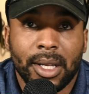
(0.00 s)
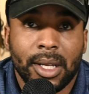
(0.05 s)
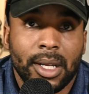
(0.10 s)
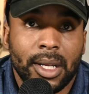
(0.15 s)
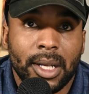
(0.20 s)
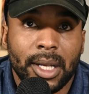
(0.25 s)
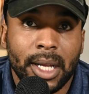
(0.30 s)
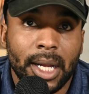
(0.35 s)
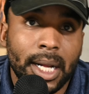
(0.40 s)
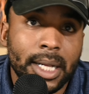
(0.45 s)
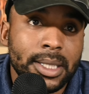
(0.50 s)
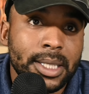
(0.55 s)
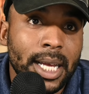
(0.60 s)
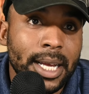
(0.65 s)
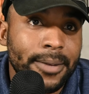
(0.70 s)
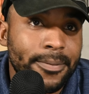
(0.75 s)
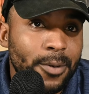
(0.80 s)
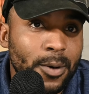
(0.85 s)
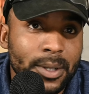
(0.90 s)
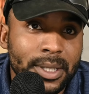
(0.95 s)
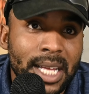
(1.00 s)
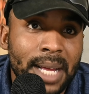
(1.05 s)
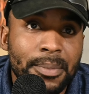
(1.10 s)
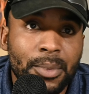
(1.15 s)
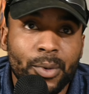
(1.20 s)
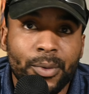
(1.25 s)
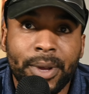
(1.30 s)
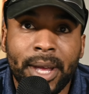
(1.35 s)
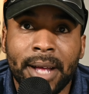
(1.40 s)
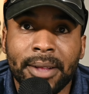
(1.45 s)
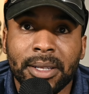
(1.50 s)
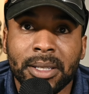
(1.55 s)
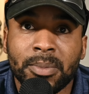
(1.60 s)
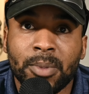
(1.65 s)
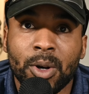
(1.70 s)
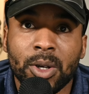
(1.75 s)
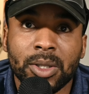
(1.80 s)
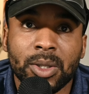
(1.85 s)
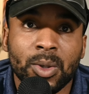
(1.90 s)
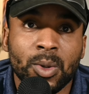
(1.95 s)
it's like, for example, we have this
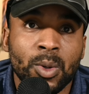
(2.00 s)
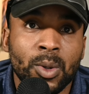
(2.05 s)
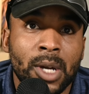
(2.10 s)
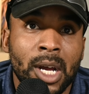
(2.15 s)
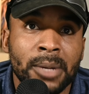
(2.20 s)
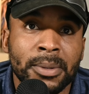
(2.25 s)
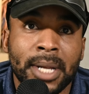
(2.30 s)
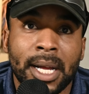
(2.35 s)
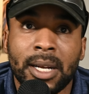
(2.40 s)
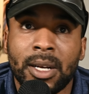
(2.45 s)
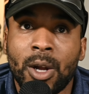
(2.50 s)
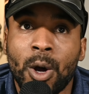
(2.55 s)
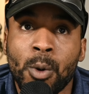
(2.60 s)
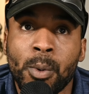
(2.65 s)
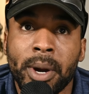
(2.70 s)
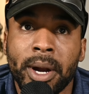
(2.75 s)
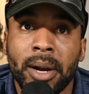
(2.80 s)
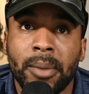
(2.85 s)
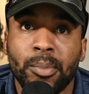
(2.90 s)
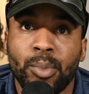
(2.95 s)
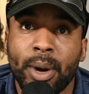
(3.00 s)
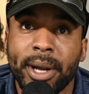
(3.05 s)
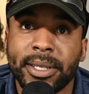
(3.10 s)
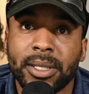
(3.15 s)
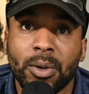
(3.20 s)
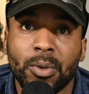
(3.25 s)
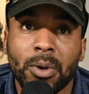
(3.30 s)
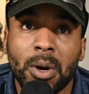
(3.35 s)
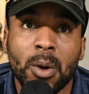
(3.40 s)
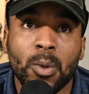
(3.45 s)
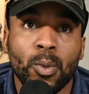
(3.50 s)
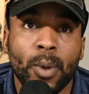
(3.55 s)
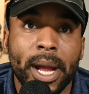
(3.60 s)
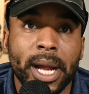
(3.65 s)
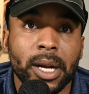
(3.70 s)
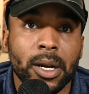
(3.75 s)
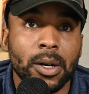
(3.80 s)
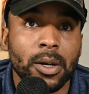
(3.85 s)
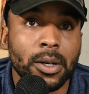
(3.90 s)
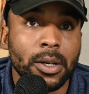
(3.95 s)
person who comes out nowhere and breaks the world
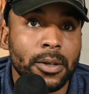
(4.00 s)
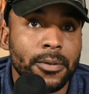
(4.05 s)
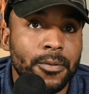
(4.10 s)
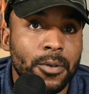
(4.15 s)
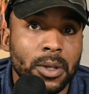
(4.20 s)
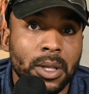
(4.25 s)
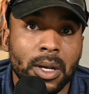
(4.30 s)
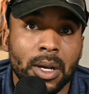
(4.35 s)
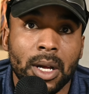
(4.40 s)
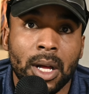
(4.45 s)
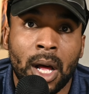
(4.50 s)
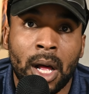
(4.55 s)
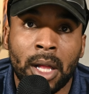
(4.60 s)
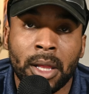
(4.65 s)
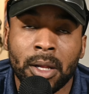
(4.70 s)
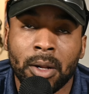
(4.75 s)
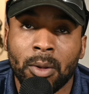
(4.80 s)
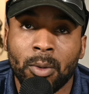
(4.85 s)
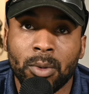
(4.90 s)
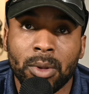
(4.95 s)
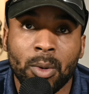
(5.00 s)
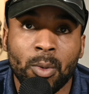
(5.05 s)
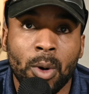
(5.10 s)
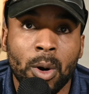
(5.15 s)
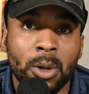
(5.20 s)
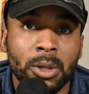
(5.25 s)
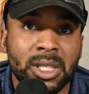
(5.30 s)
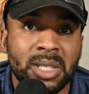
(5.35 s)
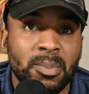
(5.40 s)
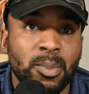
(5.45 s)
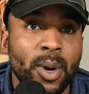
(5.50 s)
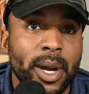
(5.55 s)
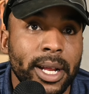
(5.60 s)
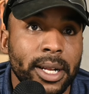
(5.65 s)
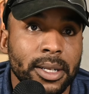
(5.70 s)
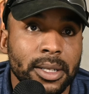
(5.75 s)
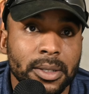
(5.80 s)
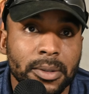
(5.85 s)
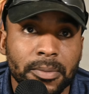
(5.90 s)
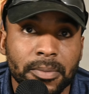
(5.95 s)
record for the, uh, the, the world sprint.
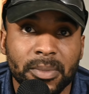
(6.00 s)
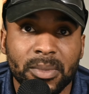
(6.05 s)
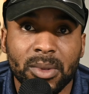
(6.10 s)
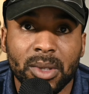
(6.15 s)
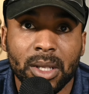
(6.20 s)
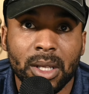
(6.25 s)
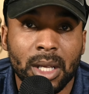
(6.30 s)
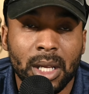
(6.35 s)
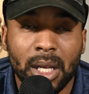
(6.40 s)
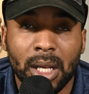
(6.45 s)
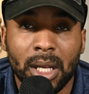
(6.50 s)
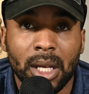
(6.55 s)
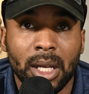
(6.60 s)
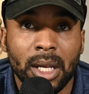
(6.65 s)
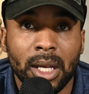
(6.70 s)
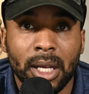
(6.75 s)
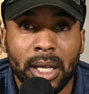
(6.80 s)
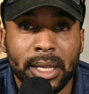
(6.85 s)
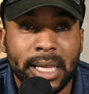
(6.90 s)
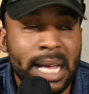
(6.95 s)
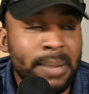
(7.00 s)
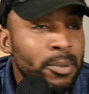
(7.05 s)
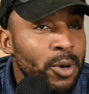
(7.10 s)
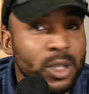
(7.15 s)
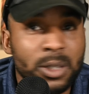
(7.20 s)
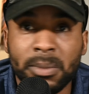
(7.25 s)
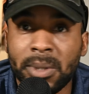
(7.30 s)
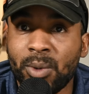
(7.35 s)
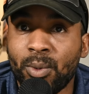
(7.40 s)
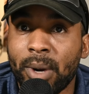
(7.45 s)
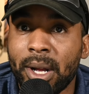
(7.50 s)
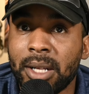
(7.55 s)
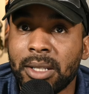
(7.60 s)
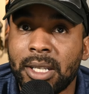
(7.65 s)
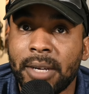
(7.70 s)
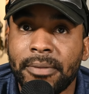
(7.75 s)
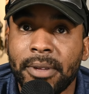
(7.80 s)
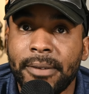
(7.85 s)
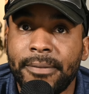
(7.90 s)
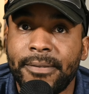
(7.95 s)
That person be relatively
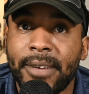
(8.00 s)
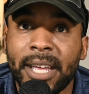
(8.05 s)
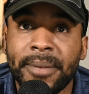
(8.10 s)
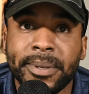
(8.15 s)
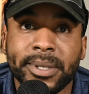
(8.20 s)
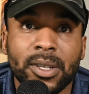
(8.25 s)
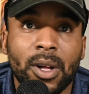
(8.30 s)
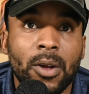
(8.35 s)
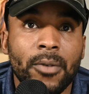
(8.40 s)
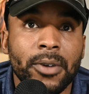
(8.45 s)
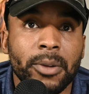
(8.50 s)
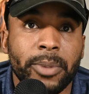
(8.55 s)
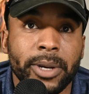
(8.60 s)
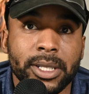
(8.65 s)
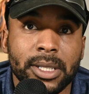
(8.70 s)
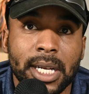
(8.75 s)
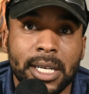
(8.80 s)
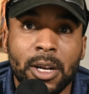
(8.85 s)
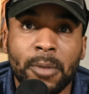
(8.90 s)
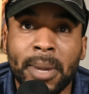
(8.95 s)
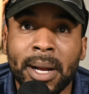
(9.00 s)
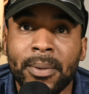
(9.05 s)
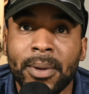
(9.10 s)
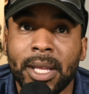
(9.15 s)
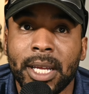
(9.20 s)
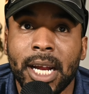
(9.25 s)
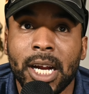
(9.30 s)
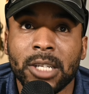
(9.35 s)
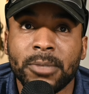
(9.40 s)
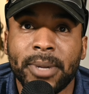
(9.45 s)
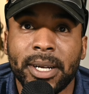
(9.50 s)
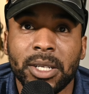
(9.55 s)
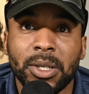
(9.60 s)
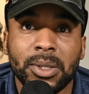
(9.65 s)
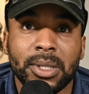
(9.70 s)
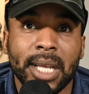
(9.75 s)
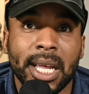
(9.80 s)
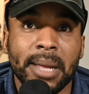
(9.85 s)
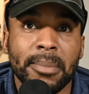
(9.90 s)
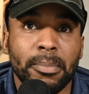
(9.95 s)
famous all over the place. Like nobody really cares about
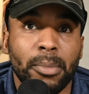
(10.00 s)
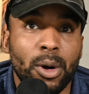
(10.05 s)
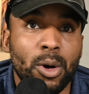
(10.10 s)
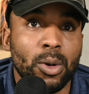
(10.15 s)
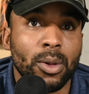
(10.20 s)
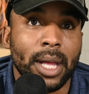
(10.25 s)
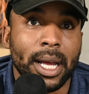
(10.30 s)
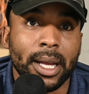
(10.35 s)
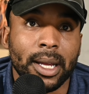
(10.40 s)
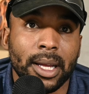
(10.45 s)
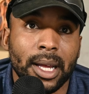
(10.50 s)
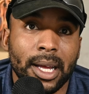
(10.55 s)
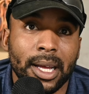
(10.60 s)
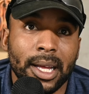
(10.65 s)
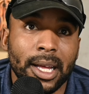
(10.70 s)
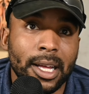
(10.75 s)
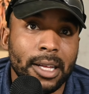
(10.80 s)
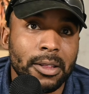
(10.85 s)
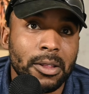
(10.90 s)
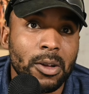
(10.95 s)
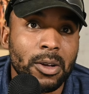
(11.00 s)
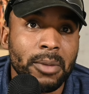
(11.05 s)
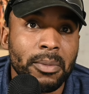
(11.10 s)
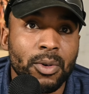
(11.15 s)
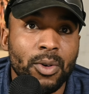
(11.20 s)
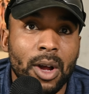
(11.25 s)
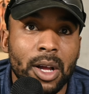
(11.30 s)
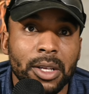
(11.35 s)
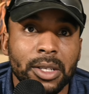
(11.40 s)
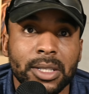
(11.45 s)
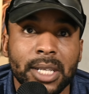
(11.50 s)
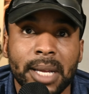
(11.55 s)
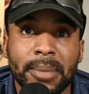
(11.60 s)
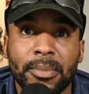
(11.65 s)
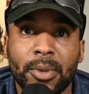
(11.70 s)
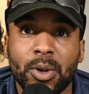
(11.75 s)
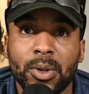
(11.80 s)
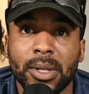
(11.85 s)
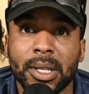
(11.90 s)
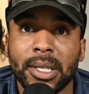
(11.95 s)
Usain Bolt. Like, uh, don't get me wrong, Usain
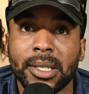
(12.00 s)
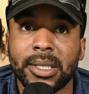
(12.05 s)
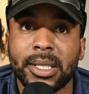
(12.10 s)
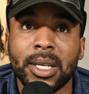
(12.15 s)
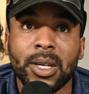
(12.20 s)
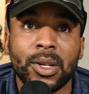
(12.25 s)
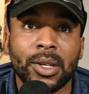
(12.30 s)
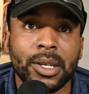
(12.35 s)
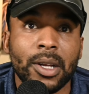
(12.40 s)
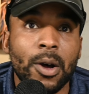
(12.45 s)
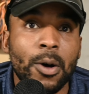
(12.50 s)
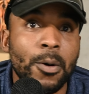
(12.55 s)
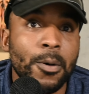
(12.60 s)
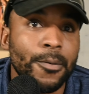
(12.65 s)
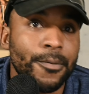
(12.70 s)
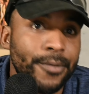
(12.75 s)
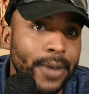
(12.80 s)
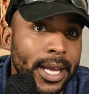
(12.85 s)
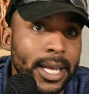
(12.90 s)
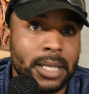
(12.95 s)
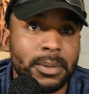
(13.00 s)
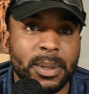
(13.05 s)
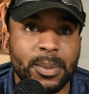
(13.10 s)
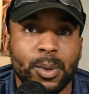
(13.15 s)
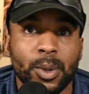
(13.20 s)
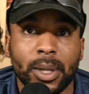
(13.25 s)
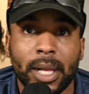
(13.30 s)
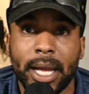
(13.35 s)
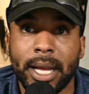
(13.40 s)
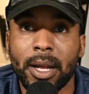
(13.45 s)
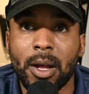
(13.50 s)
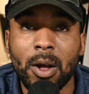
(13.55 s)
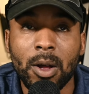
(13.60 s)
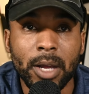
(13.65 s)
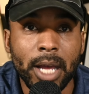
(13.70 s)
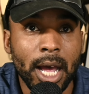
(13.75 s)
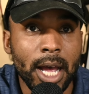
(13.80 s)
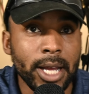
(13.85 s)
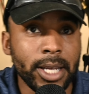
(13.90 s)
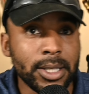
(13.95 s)
Bolt is still a known face. People like, oh yeah,
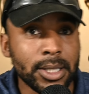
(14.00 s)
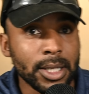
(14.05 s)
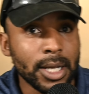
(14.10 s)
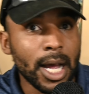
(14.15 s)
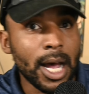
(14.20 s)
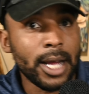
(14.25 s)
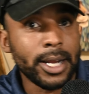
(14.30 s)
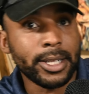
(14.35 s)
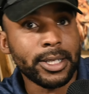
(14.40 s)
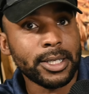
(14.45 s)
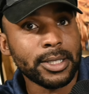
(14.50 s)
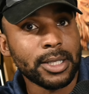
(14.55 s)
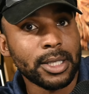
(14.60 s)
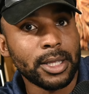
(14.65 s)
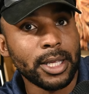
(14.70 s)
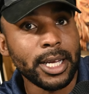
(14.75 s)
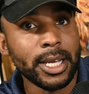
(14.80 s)
he's the guy that does the thing.